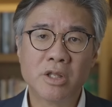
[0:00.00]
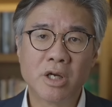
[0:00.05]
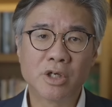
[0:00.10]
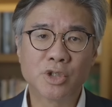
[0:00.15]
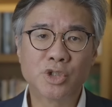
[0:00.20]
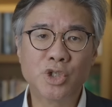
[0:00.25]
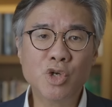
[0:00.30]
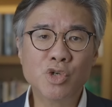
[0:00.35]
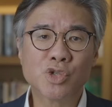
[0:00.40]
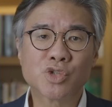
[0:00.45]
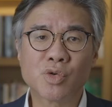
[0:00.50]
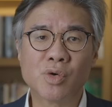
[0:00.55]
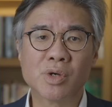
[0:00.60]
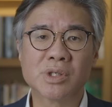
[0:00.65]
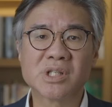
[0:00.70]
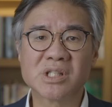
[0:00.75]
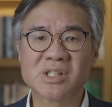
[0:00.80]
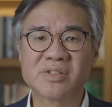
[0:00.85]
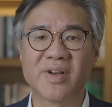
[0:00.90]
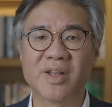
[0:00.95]
There are two
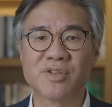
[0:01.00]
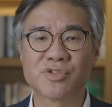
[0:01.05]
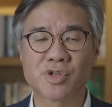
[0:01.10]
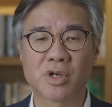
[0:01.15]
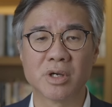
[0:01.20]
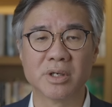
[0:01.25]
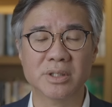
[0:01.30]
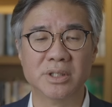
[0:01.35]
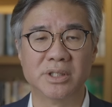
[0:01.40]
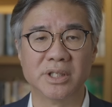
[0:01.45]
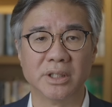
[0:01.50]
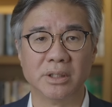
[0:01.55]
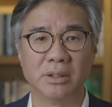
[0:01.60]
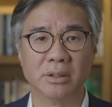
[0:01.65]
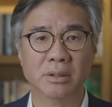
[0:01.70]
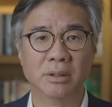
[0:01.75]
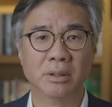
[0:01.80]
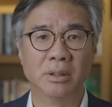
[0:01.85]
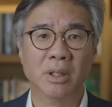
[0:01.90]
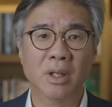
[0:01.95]
sources of uncertainty.
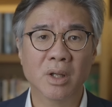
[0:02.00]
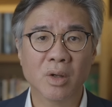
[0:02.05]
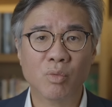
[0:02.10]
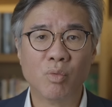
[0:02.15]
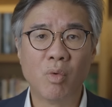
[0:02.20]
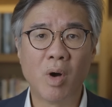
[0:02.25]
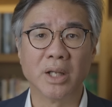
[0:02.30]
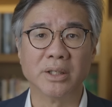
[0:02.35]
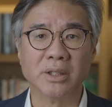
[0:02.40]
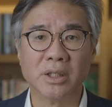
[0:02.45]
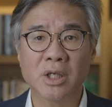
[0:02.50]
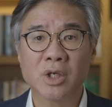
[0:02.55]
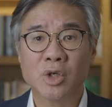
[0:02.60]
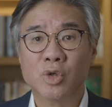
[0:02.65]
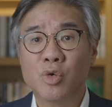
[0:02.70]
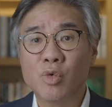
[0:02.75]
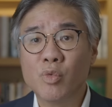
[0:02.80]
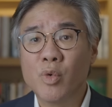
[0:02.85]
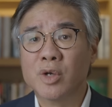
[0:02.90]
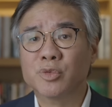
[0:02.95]
One,
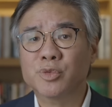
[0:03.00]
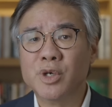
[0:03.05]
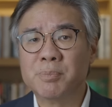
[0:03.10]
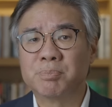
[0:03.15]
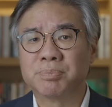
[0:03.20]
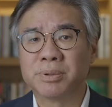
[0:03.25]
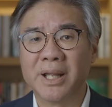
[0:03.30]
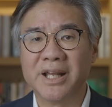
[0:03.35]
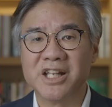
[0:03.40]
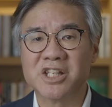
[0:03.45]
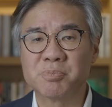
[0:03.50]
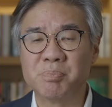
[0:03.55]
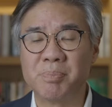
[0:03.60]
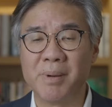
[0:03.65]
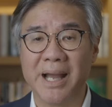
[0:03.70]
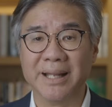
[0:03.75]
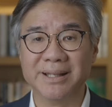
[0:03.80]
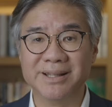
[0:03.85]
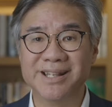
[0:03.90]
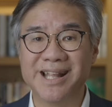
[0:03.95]
who will replace
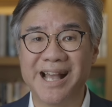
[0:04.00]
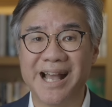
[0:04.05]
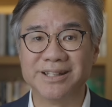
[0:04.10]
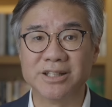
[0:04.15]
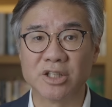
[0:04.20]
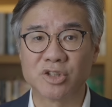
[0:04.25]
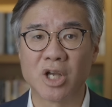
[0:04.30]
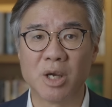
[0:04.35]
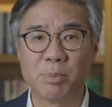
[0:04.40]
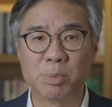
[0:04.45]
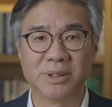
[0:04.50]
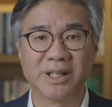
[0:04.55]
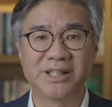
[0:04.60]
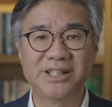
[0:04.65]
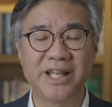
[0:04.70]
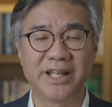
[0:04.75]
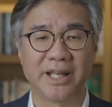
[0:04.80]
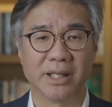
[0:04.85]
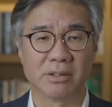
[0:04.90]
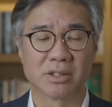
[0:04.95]
Biden at the top of the
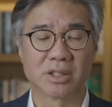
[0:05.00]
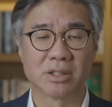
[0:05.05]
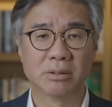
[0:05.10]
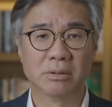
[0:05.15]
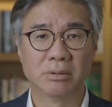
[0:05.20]
ticket?